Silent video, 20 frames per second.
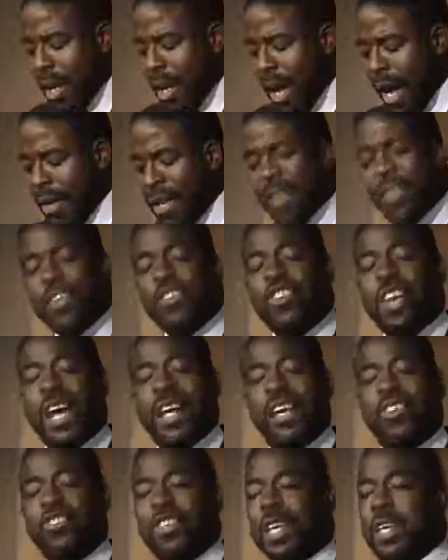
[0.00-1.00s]
Another
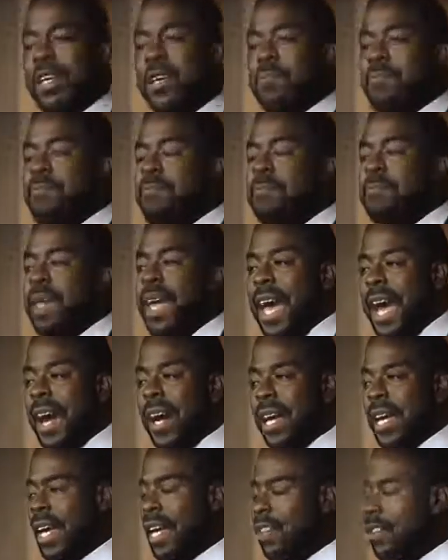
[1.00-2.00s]
challenging
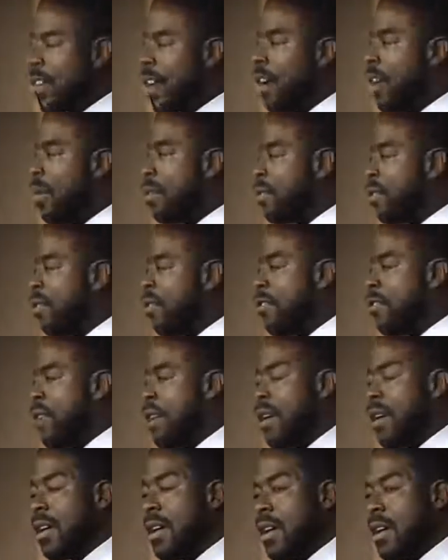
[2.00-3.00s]
area in terms of
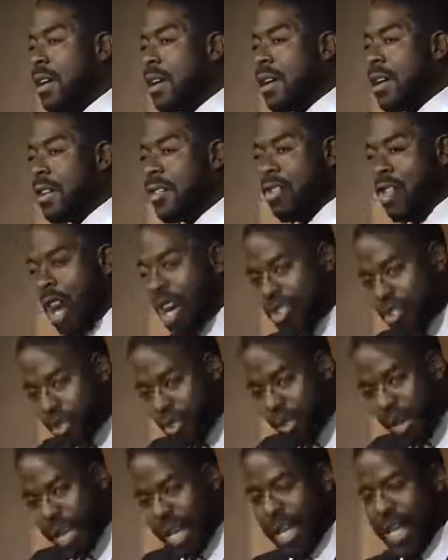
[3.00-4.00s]

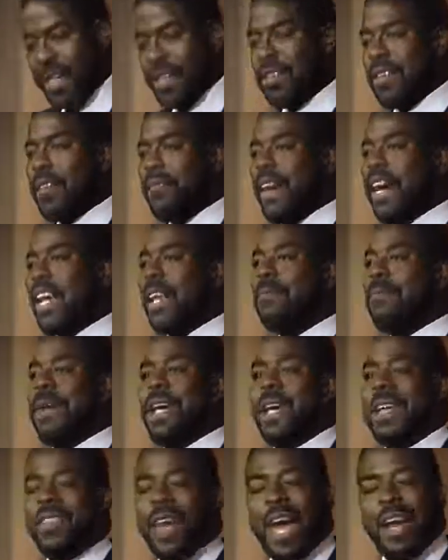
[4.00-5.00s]
nurturing and
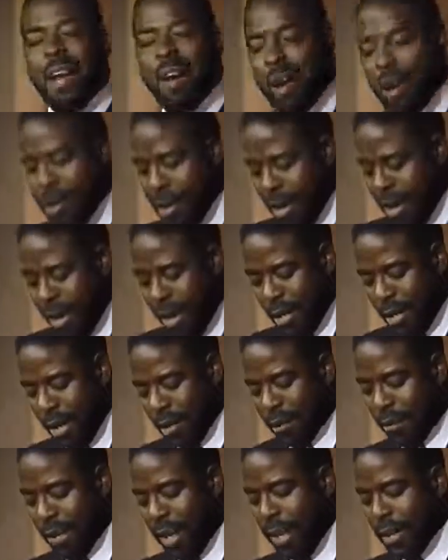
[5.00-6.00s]
developing that hunger in
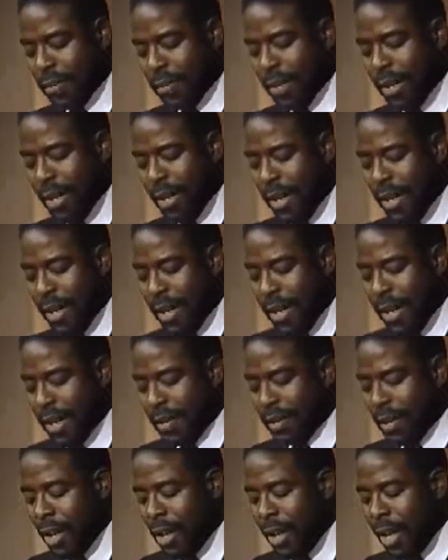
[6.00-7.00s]
yourself
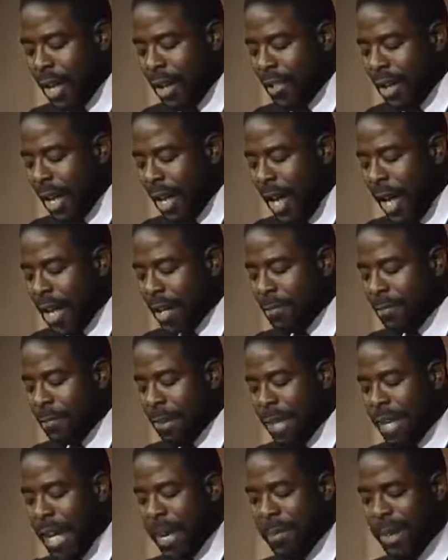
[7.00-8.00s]
is learning the art of
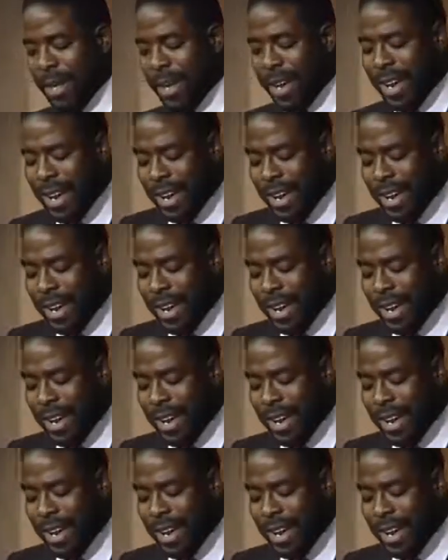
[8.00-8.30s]
becoming